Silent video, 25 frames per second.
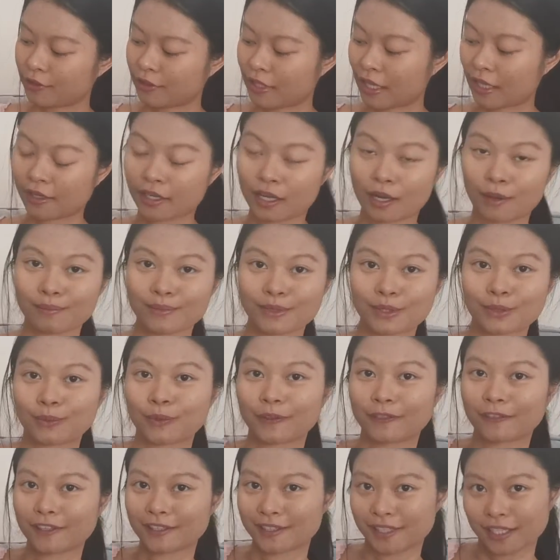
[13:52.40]
that comes
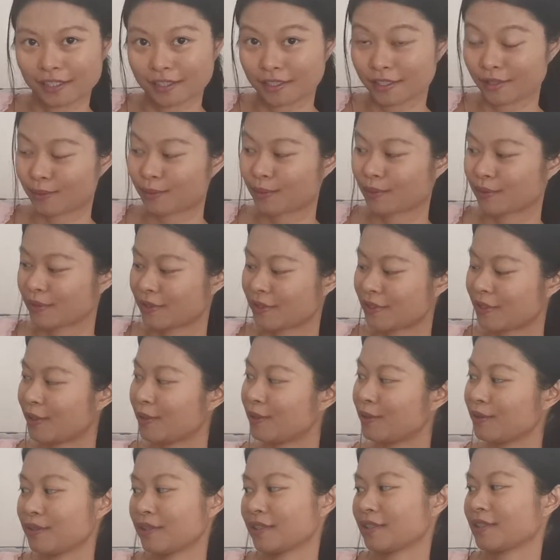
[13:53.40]
with the Daisy Rose
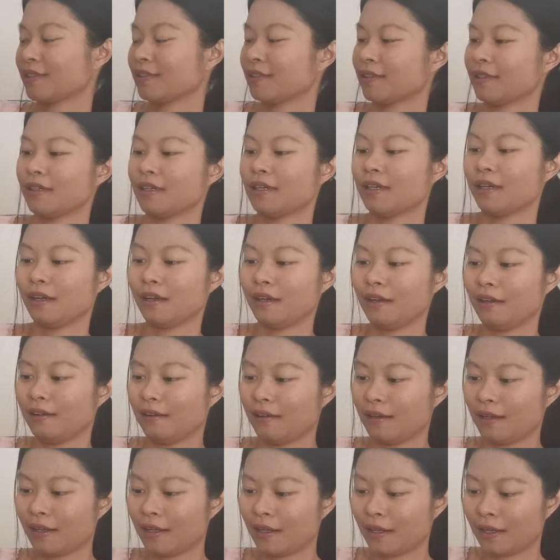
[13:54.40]
tote.
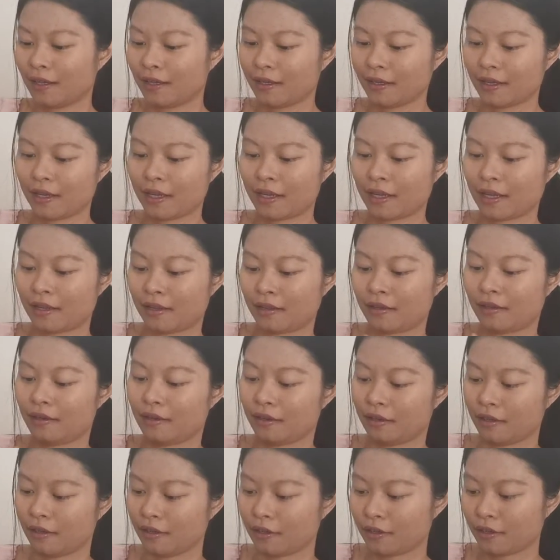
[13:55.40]
And
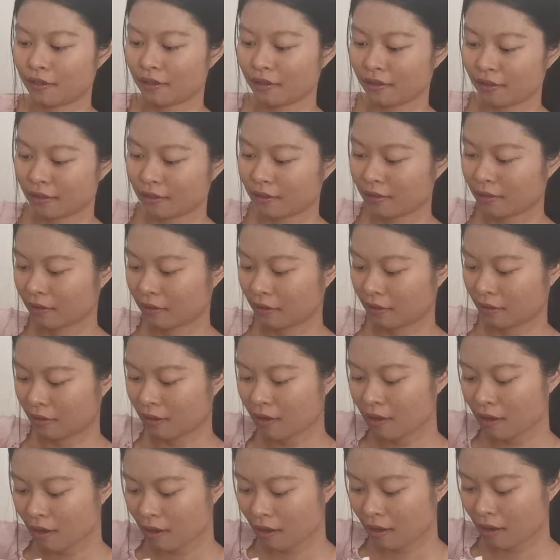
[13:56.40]
in here,
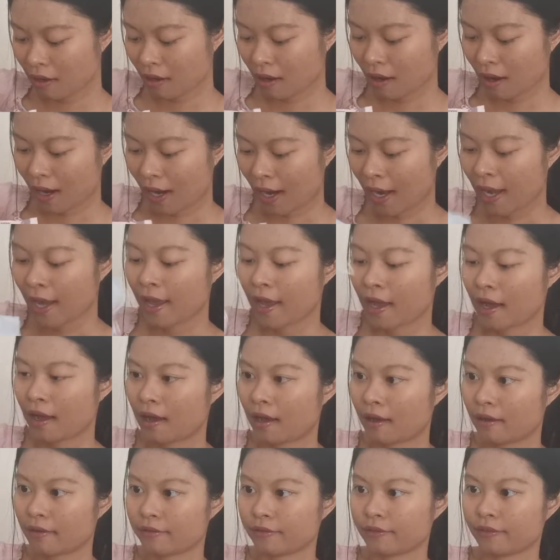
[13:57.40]
I
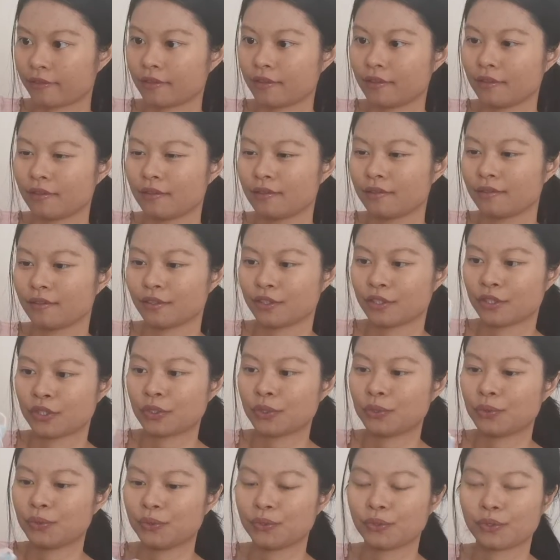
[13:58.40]
have
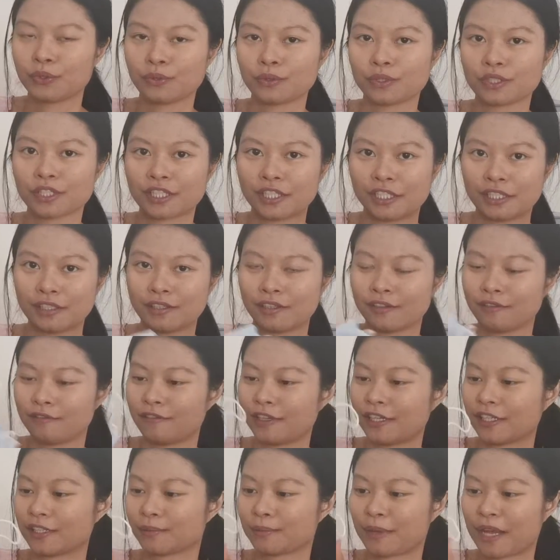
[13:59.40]
two used
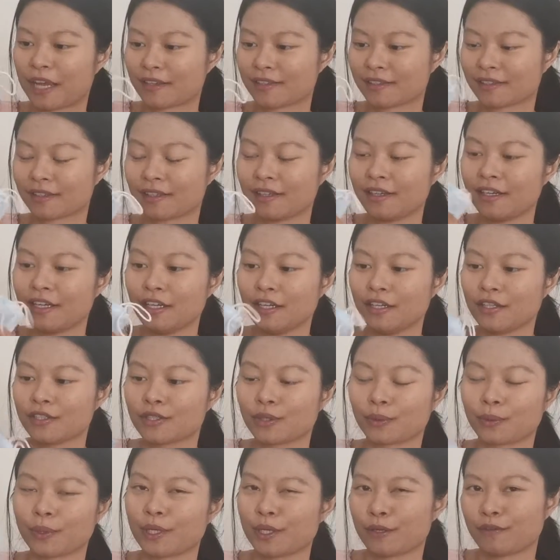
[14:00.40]
face masks.
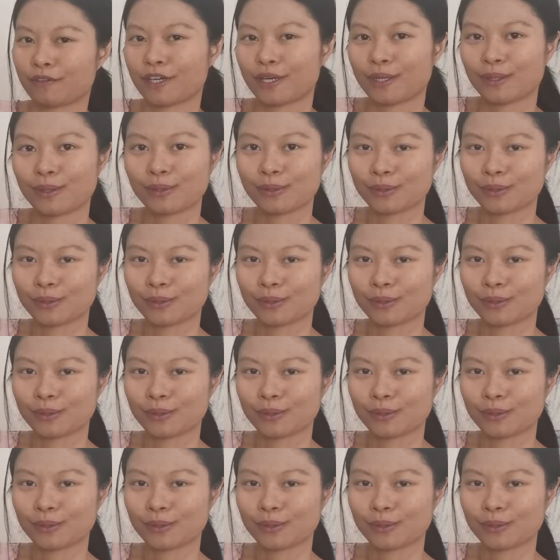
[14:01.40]
So whenever I